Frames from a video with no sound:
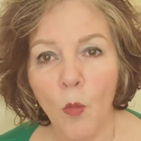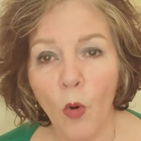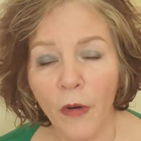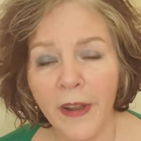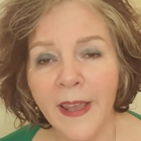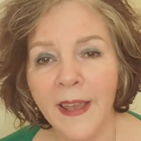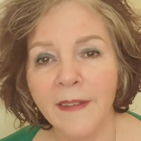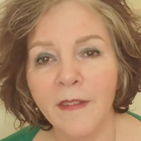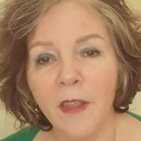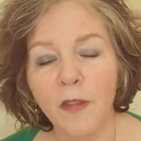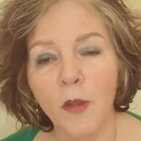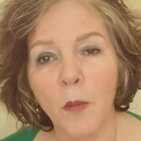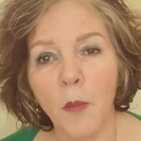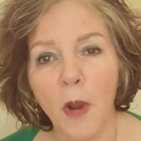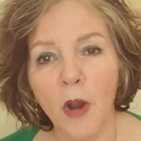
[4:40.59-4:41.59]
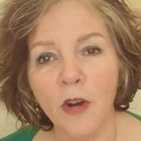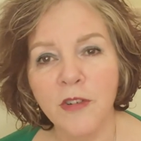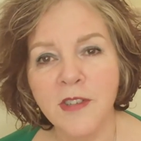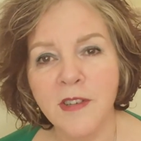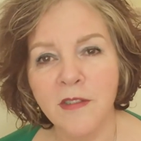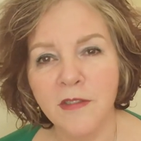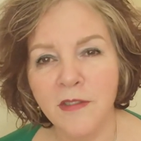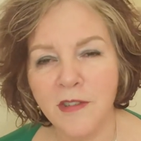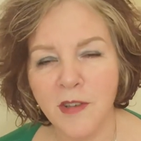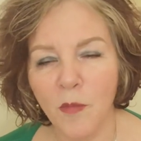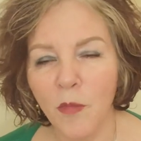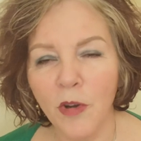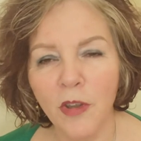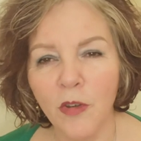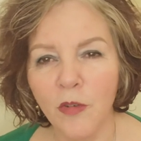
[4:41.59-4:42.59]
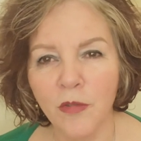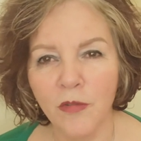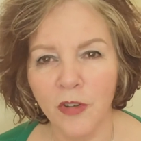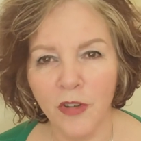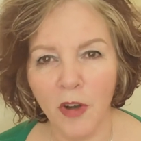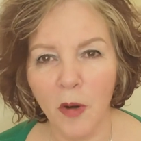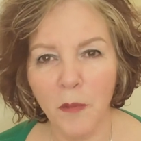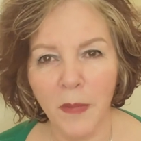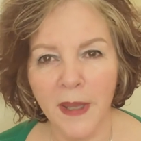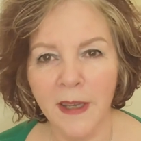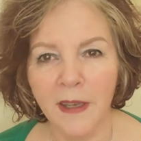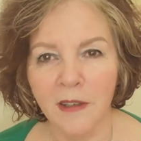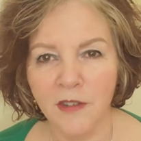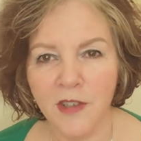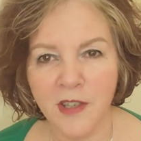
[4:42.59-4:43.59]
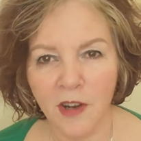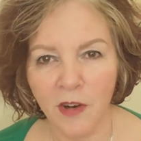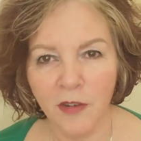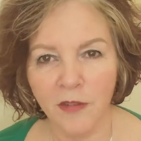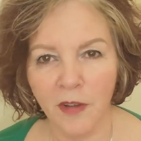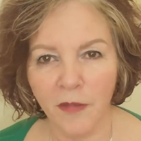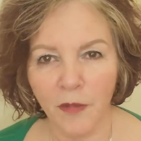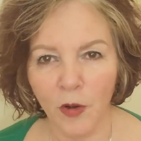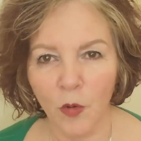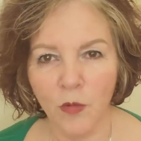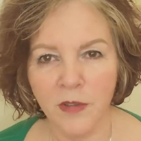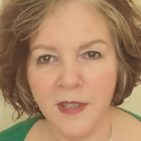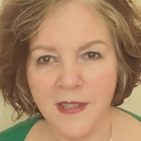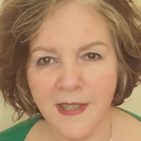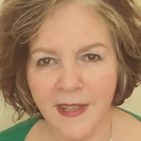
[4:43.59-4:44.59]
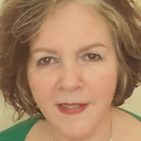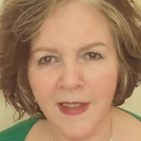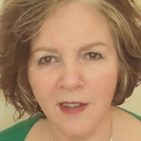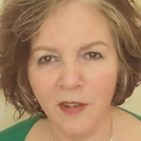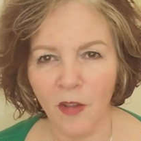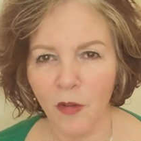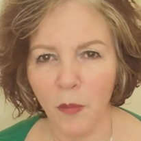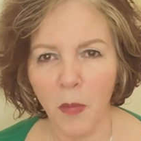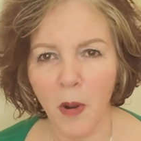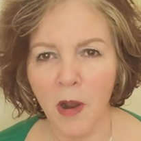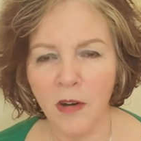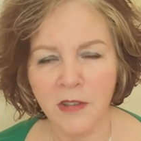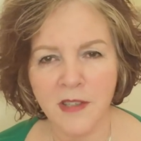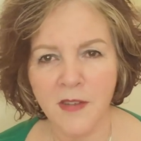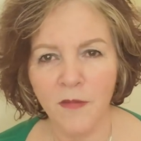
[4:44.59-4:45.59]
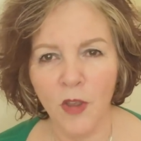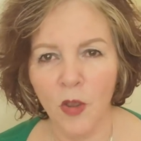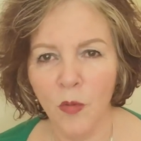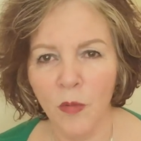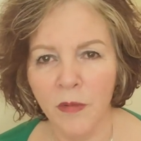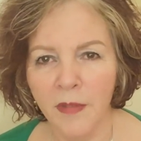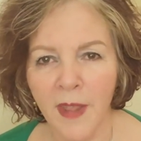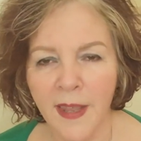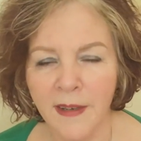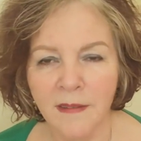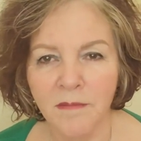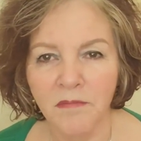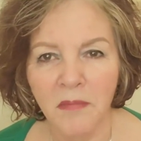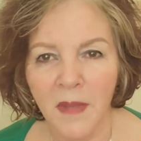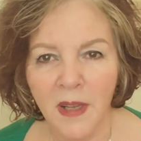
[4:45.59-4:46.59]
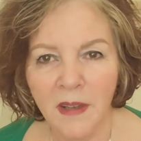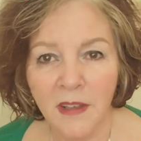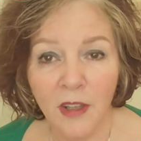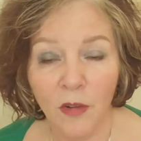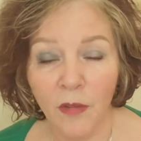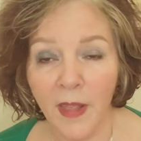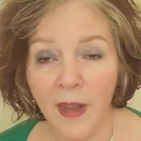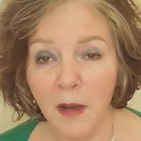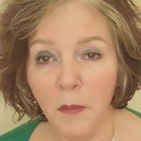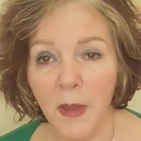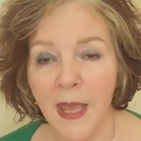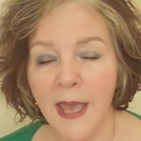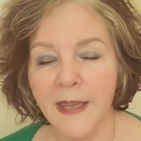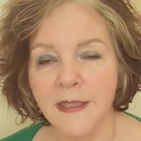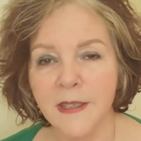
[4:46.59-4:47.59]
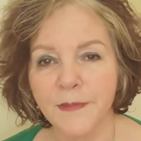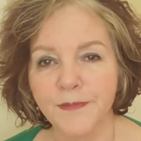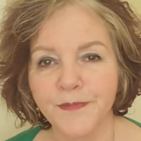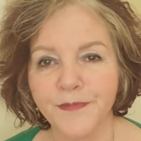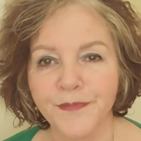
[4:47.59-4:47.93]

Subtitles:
worrying that the person, somewhere you start being concerned that they're going to see these other parts of you, and then that'll be it.